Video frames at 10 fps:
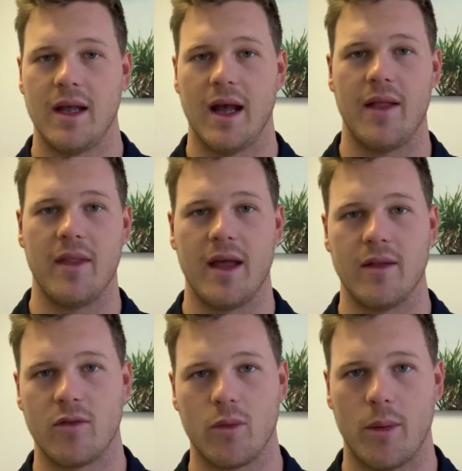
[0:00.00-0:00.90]
and
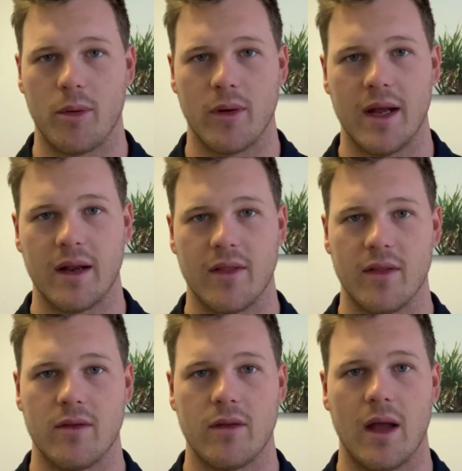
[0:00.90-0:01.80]
then swap around
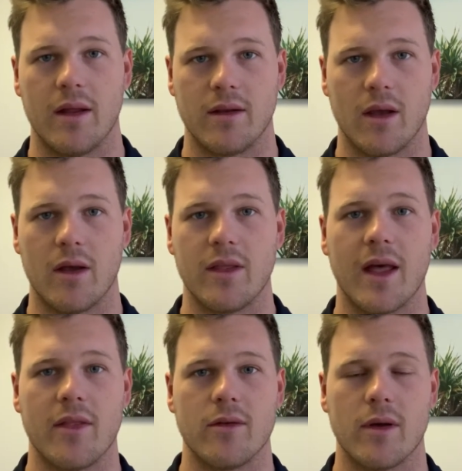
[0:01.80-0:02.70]
and go the
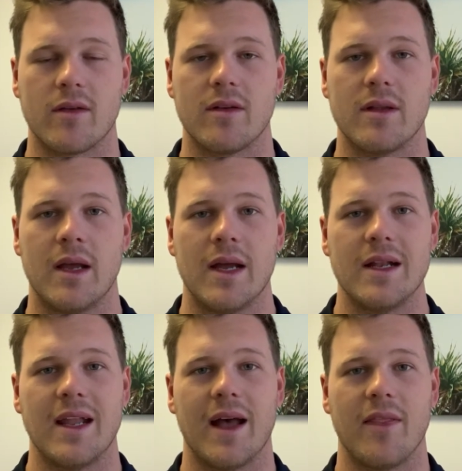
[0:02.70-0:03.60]
other direction.
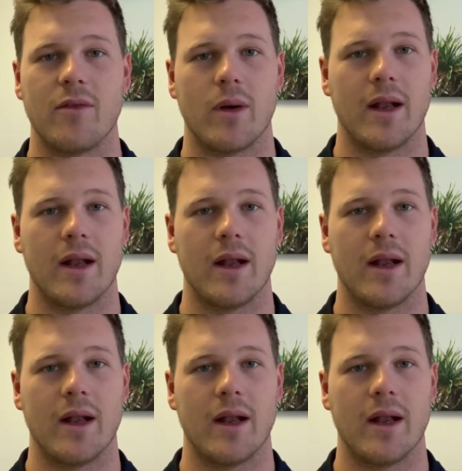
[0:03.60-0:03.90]
Now this one,